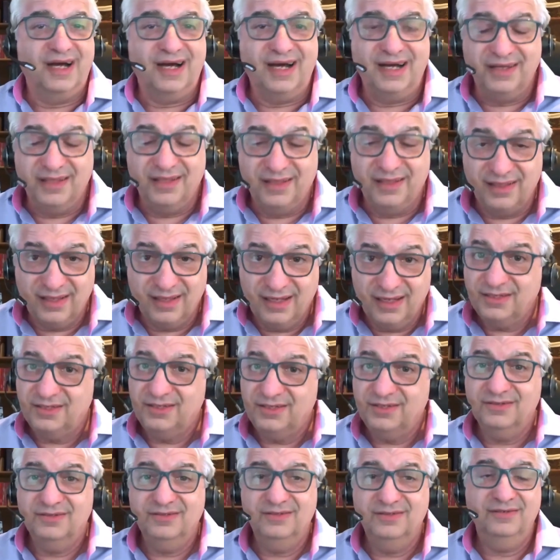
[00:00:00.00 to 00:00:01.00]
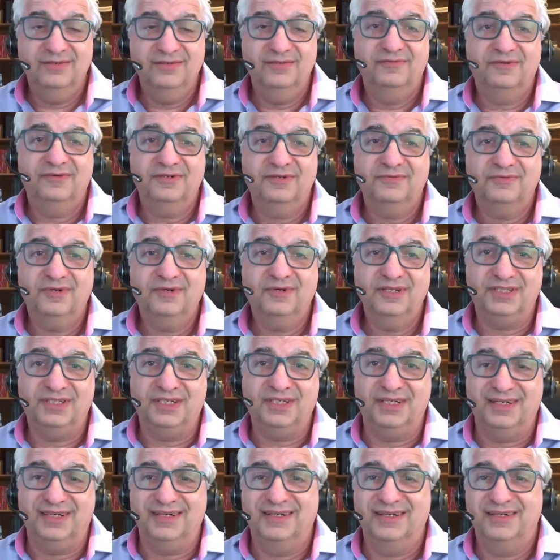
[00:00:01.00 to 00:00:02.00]
I thank you for
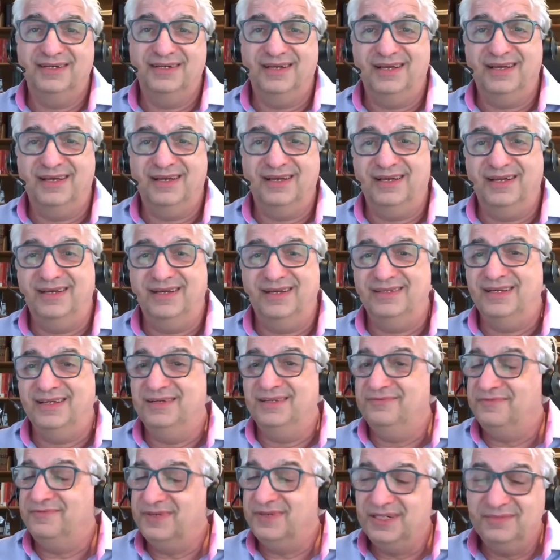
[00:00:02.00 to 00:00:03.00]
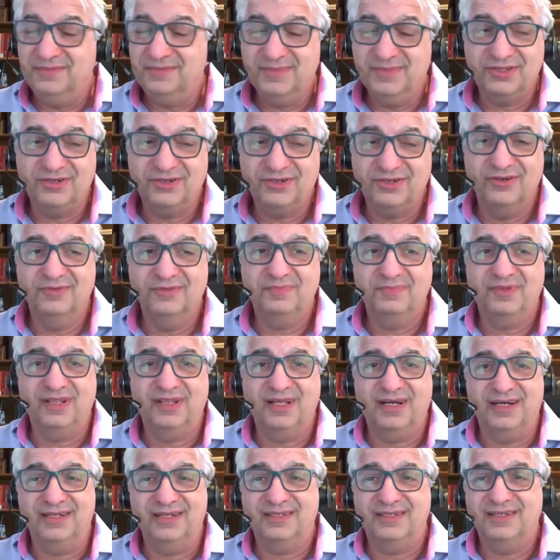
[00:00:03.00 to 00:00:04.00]
watching, and I very much hope
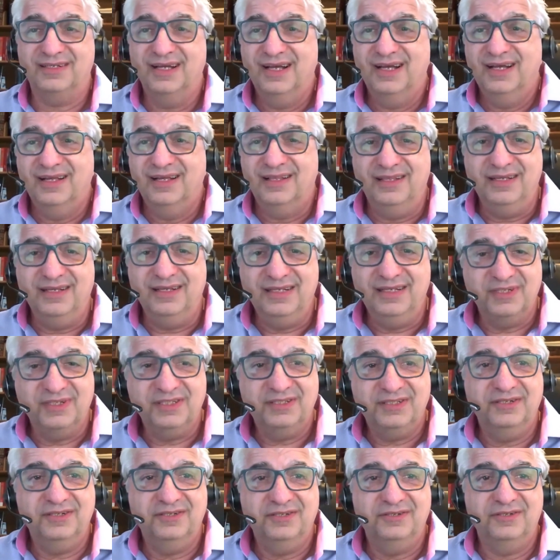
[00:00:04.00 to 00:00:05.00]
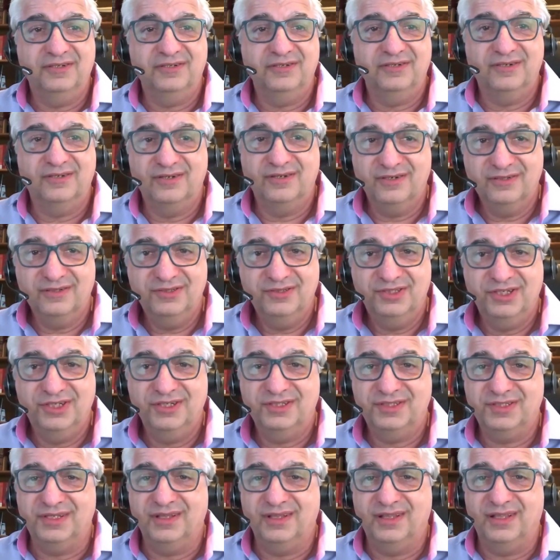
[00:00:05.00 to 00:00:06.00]
that this material on
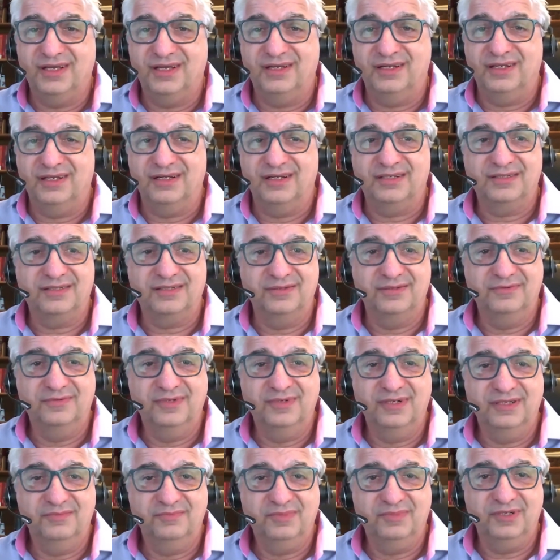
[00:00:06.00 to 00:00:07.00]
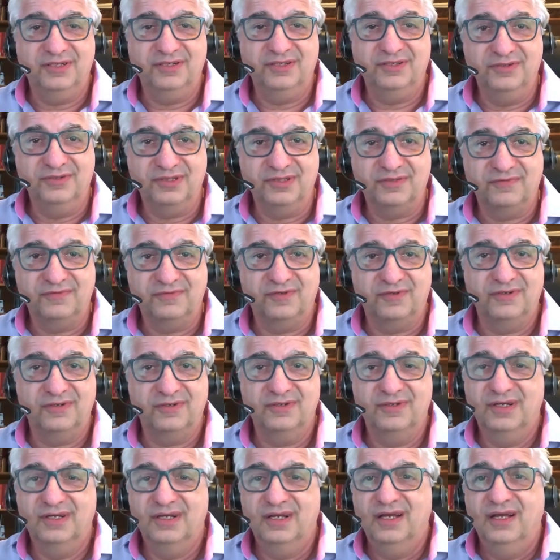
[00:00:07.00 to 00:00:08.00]
geosynthetics will be useful
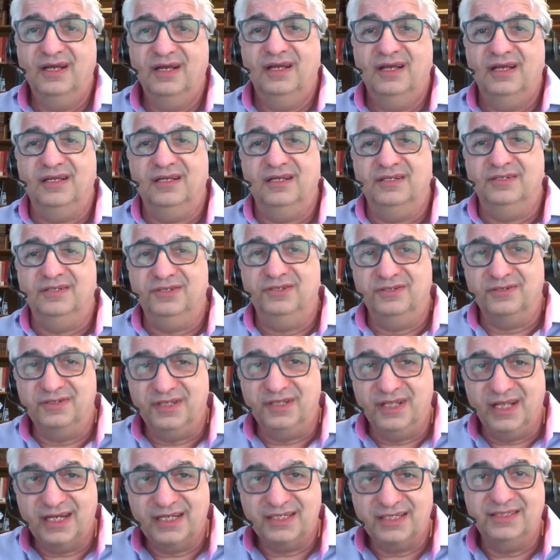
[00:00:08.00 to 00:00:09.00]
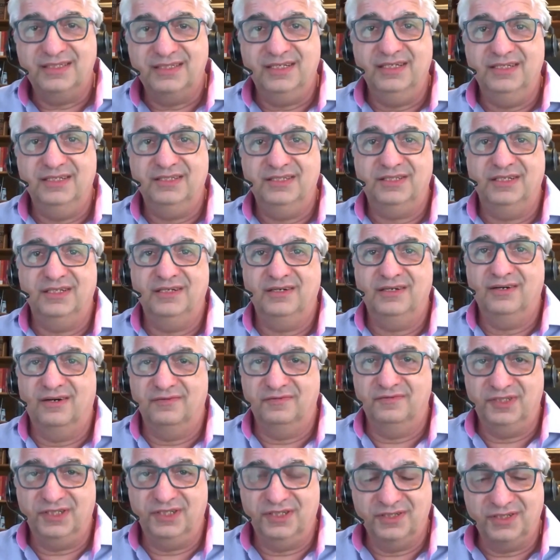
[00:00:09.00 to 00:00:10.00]
in your next teaching
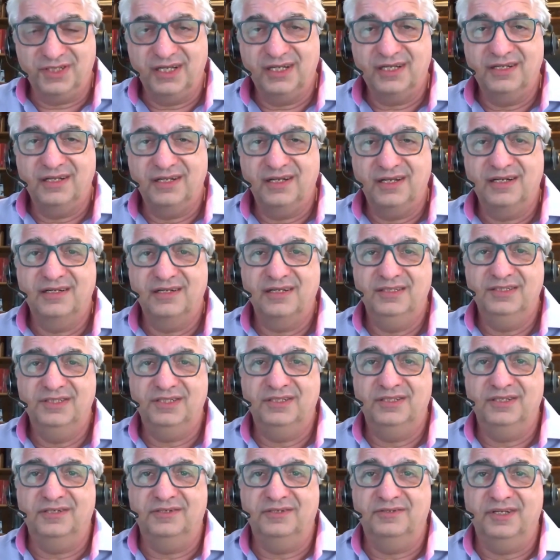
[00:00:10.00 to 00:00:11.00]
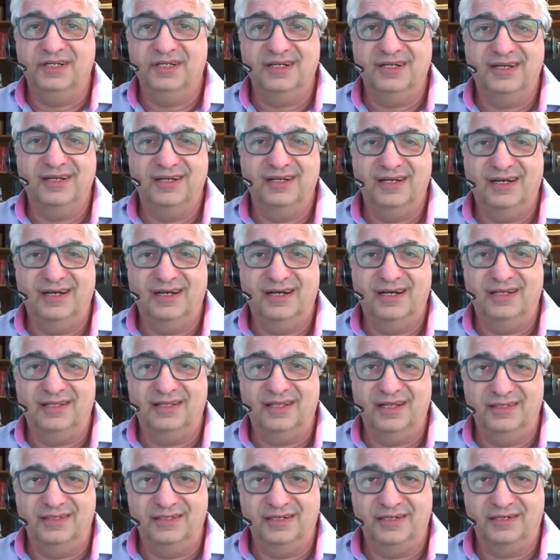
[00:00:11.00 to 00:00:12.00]
of geotechnical engineering at
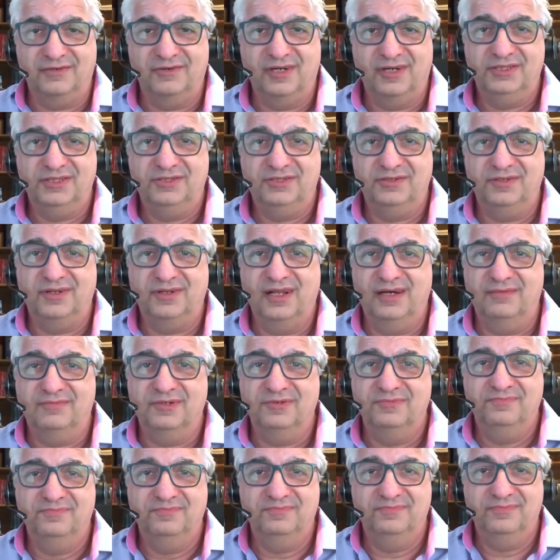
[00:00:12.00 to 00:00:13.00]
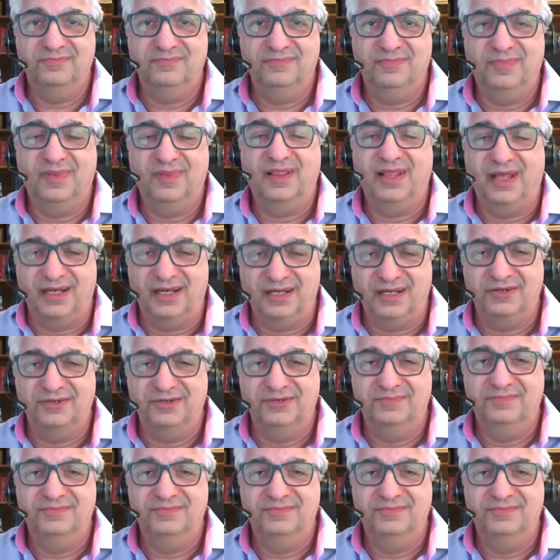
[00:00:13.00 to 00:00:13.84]
the undergraduate level. Thank you.